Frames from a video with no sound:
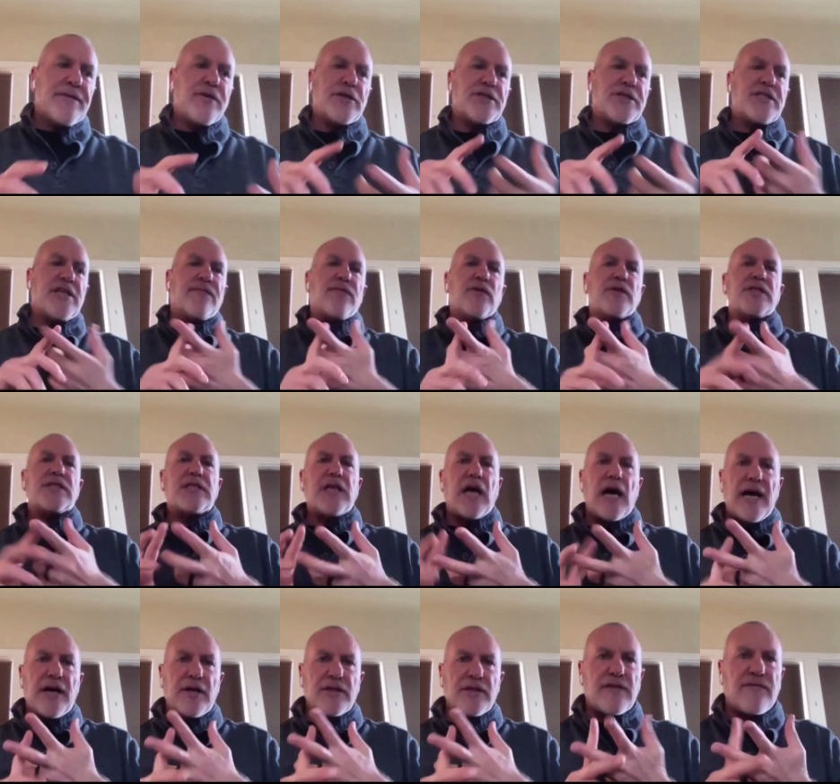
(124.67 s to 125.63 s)
there's different
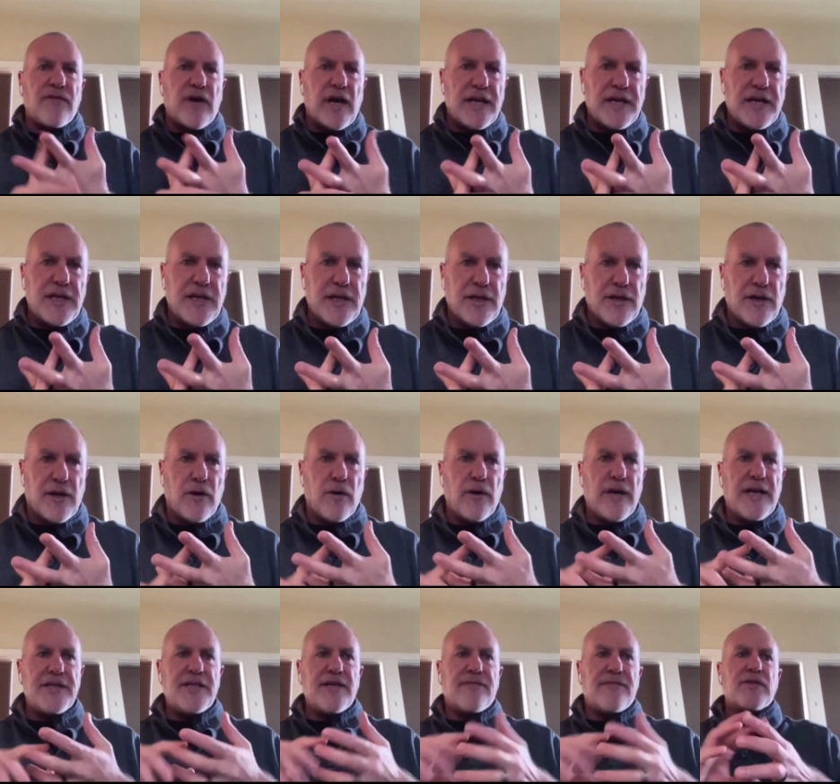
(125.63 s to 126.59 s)
styles of Aikido
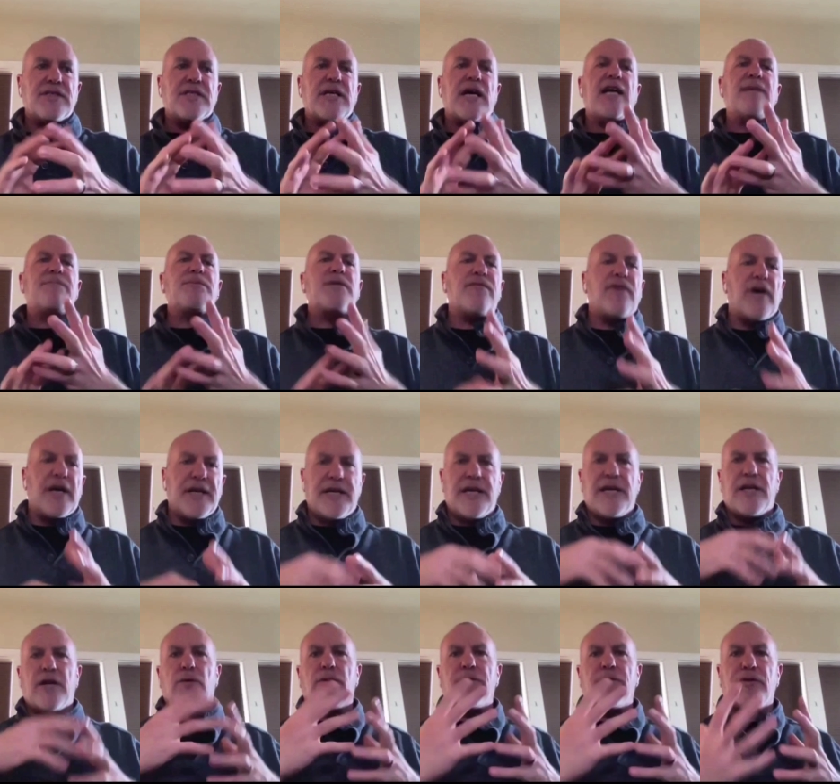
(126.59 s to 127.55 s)
and different types of
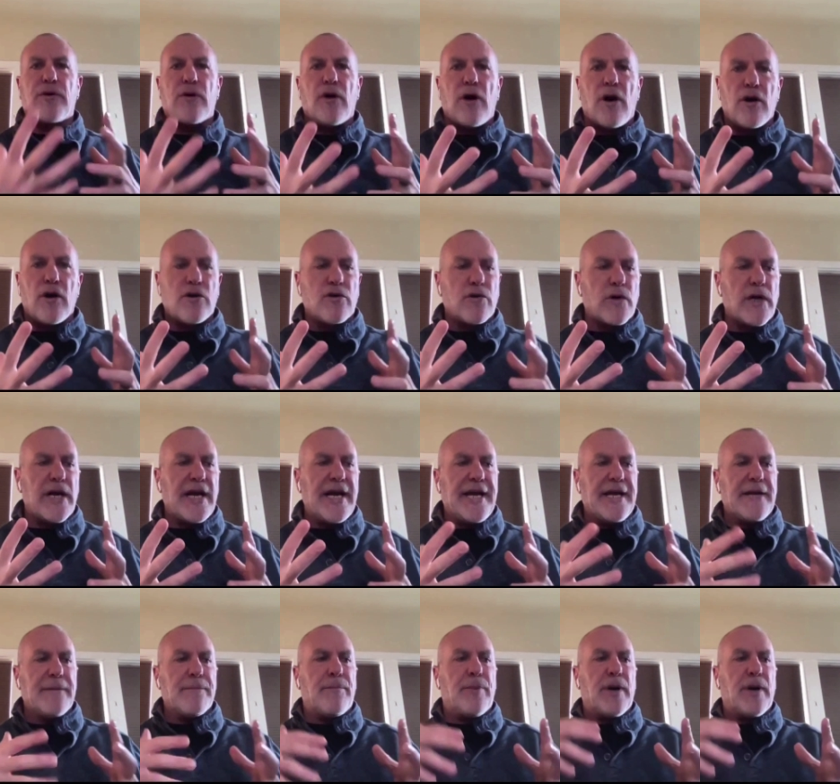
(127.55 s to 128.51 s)
Aikido, and they're all
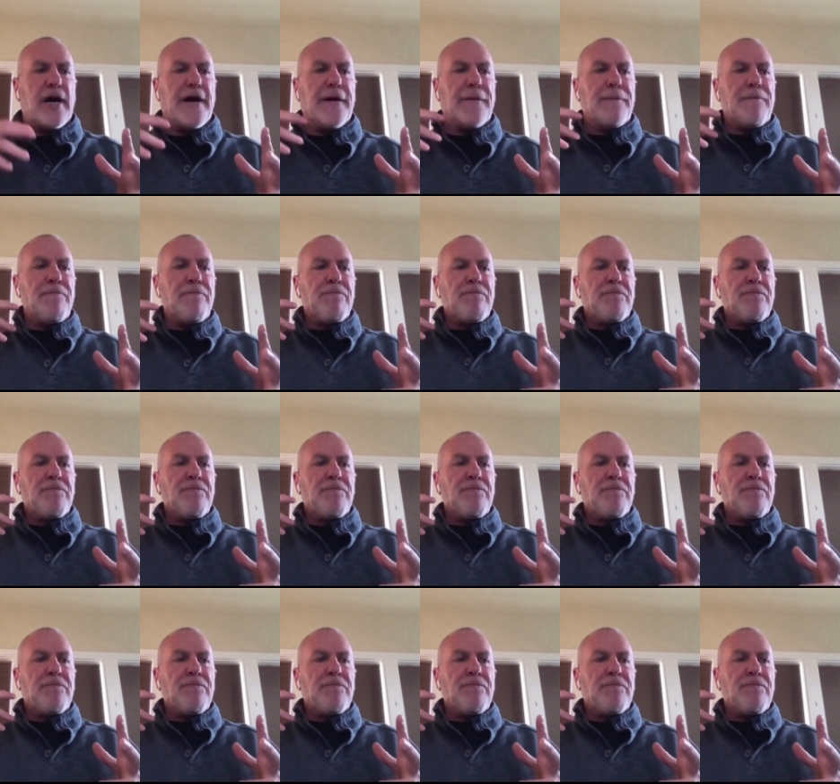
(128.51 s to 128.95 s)
great, but